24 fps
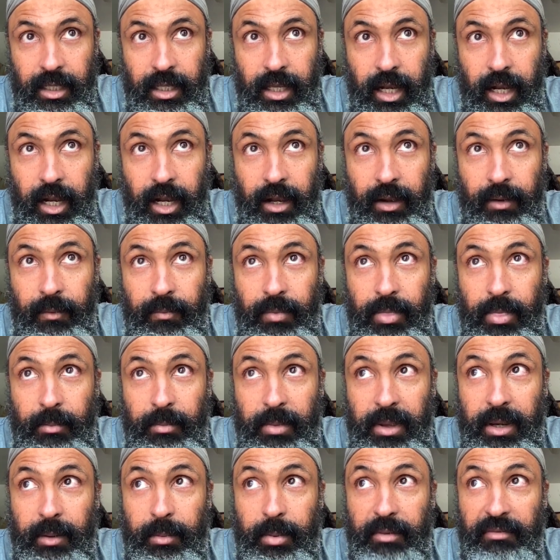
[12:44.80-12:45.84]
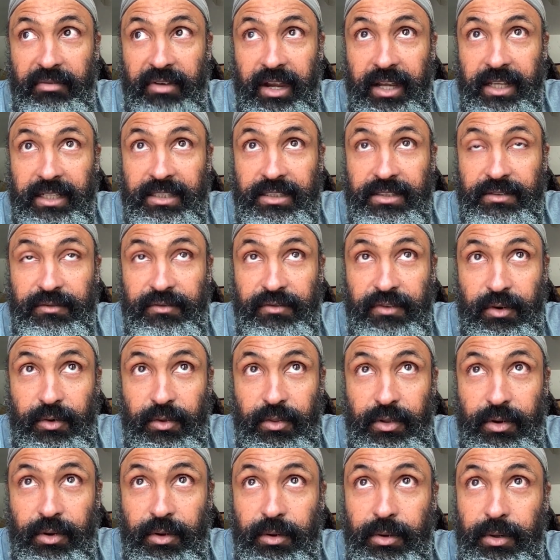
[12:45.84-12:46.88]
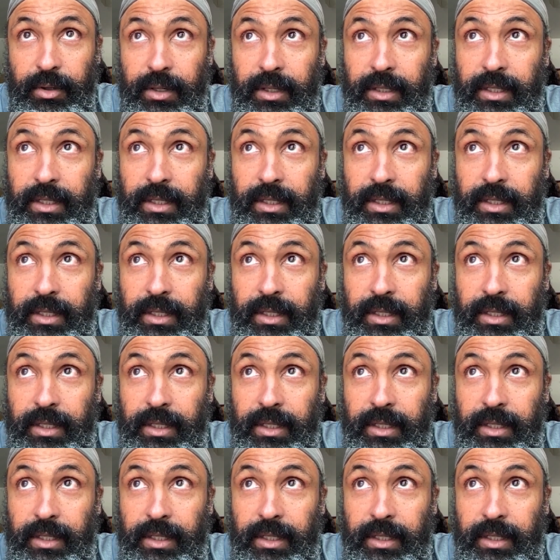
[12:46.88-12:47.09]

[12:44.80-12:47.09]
but it provides further